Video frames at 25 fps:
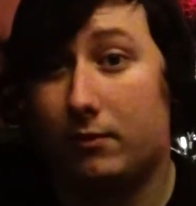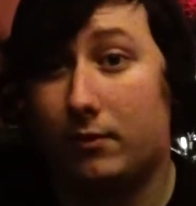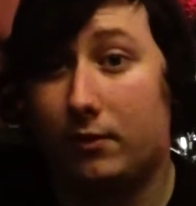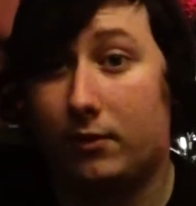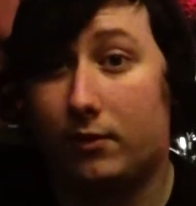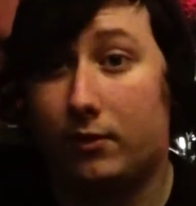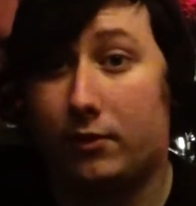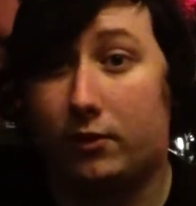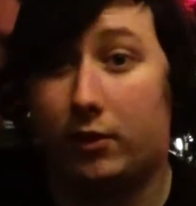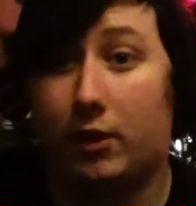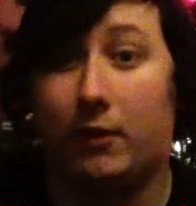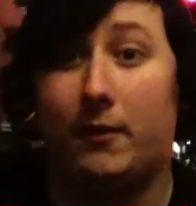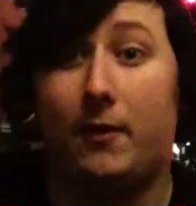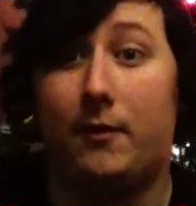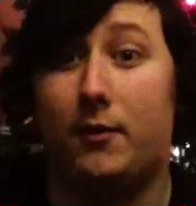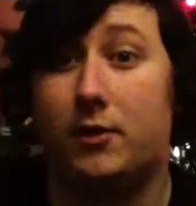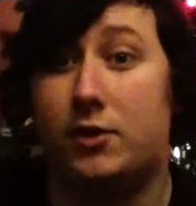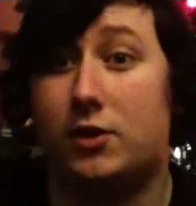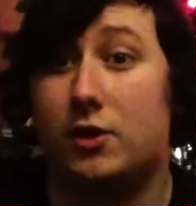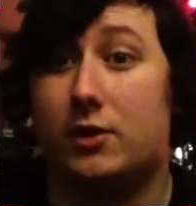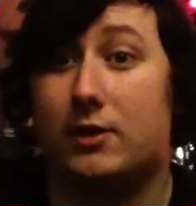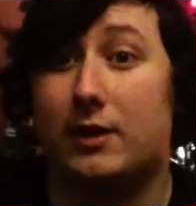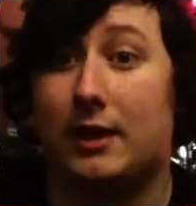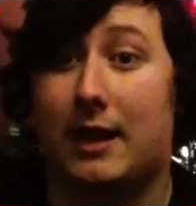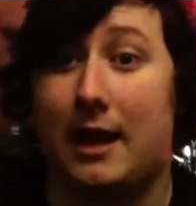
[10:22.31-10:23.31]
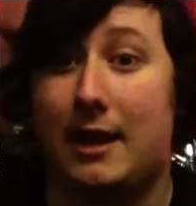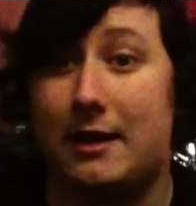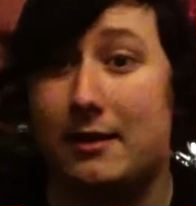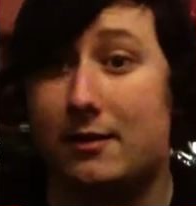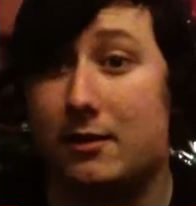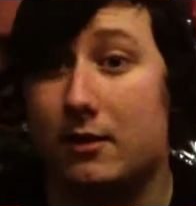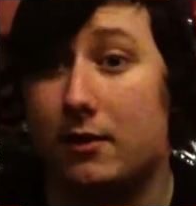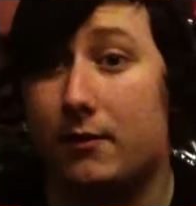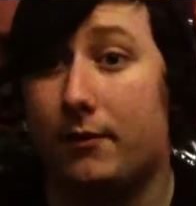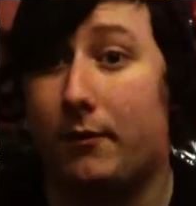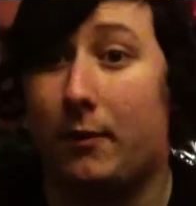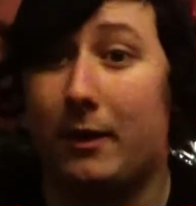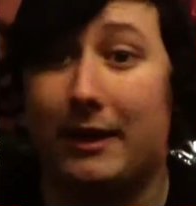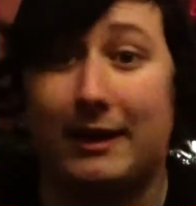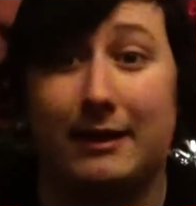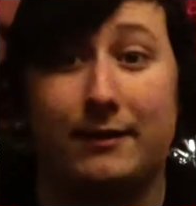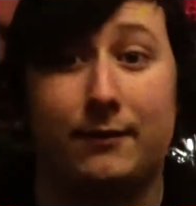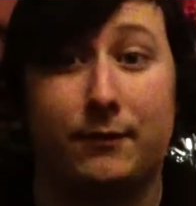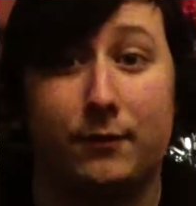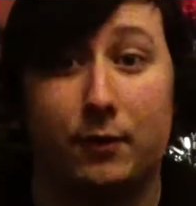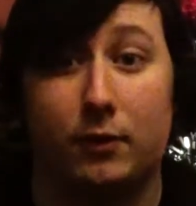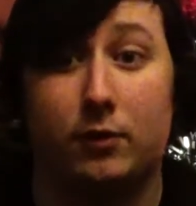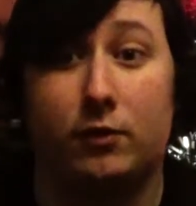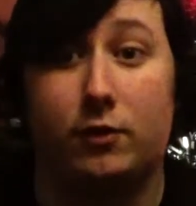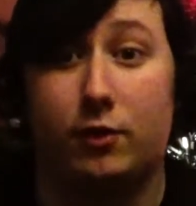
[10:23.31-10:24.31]
so it was just a case of waiting
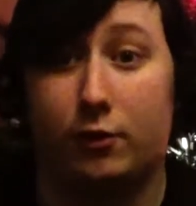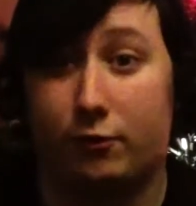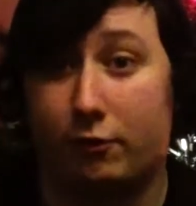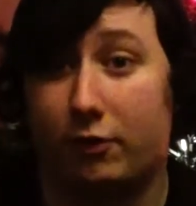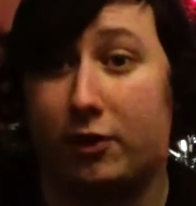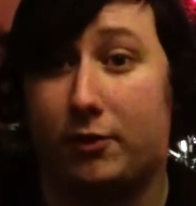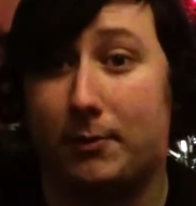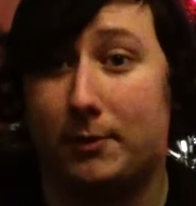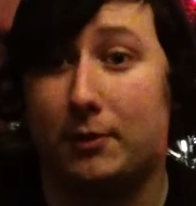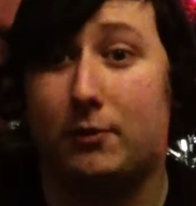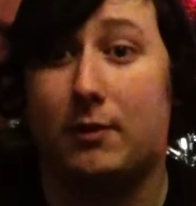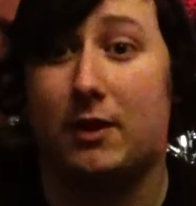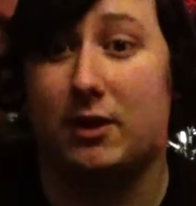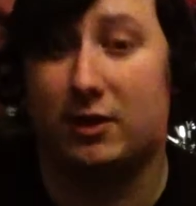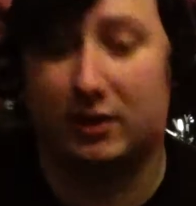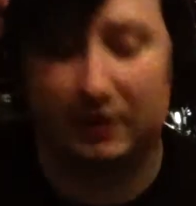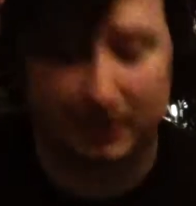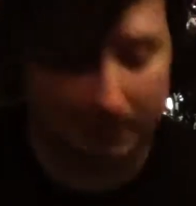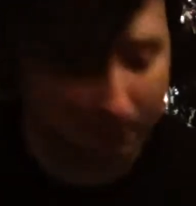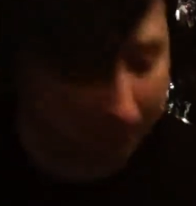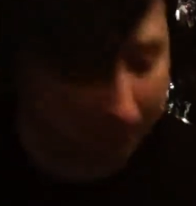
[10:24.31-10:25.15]
to Christmas to actually